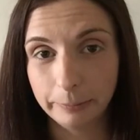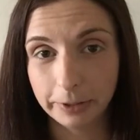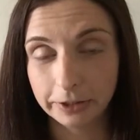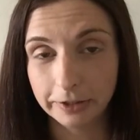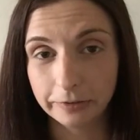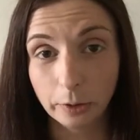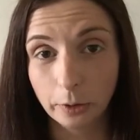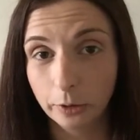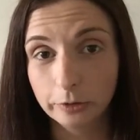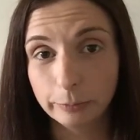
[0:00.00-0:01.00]
Because
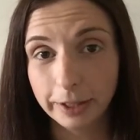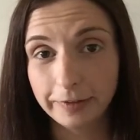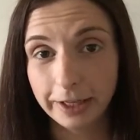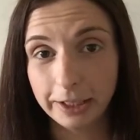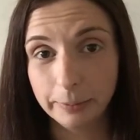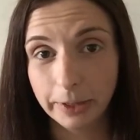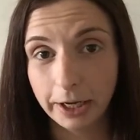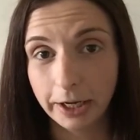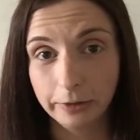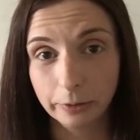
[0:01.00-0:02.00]
all of my time
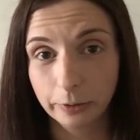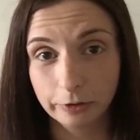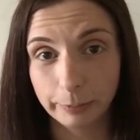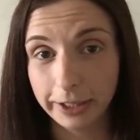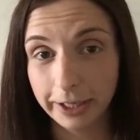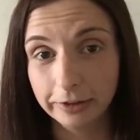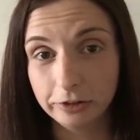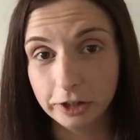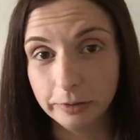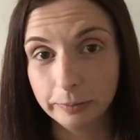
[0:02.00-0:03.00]
and all of my
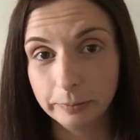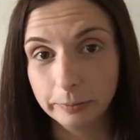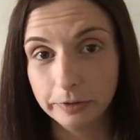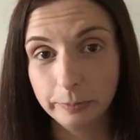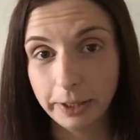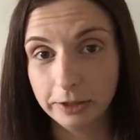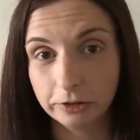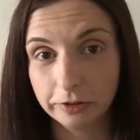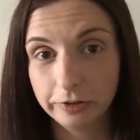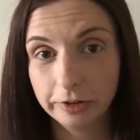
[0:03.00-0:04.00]
energy was
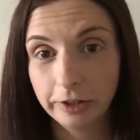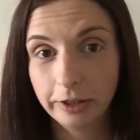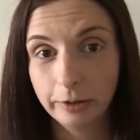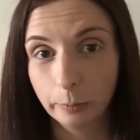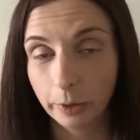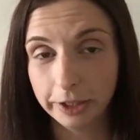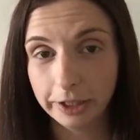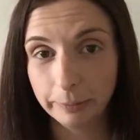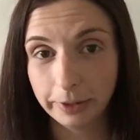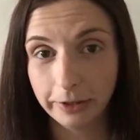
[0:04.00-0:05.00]
spent just
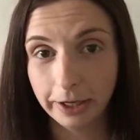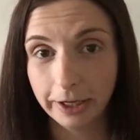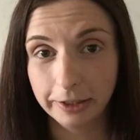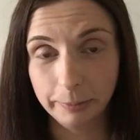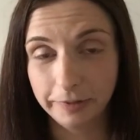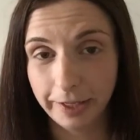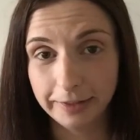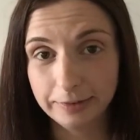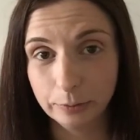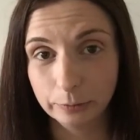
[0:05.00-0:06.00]
worrying about and
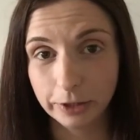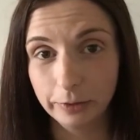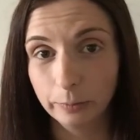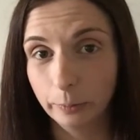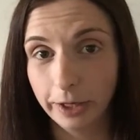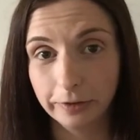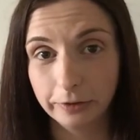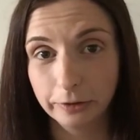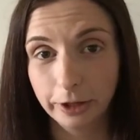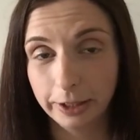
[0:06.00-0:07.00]
obsessing over
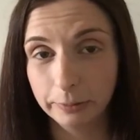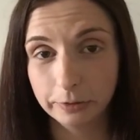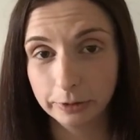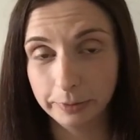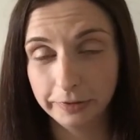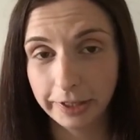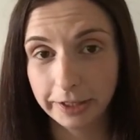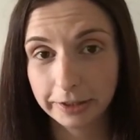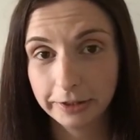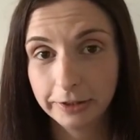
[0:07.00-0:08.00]
whether or not I was going to be
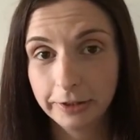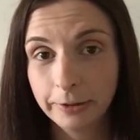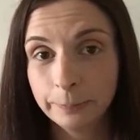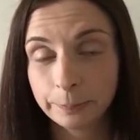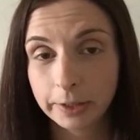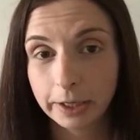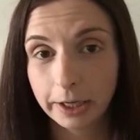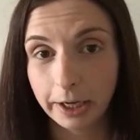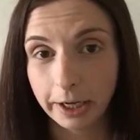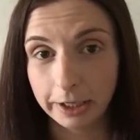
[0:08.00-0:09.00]
sick.
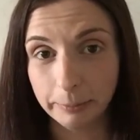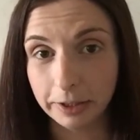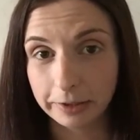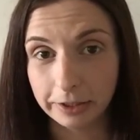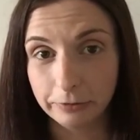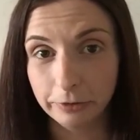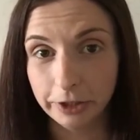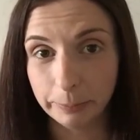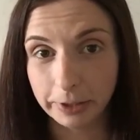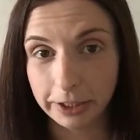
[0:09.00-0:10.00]
And it made life
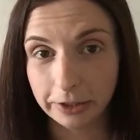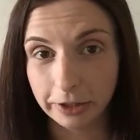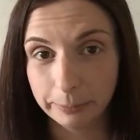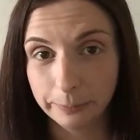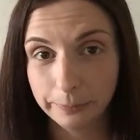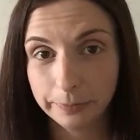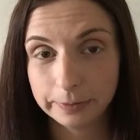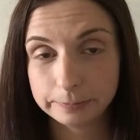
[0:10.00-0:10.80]
really pretty grim.